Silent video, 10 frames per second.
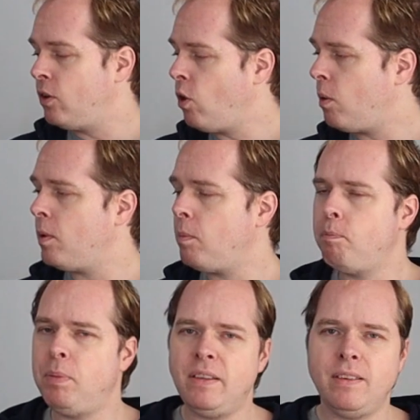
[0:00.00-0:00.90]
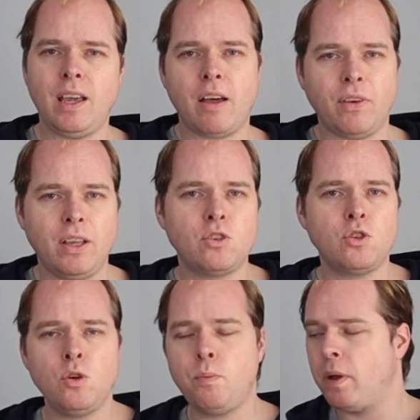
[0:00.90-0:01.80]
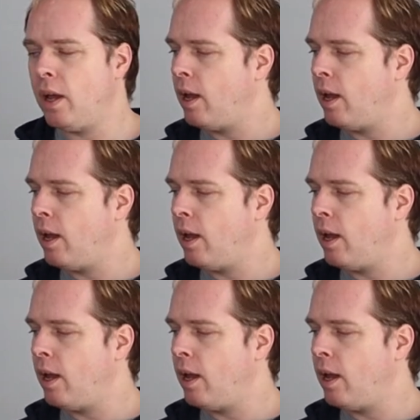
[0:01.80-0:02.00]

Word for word: a normal PTFE tube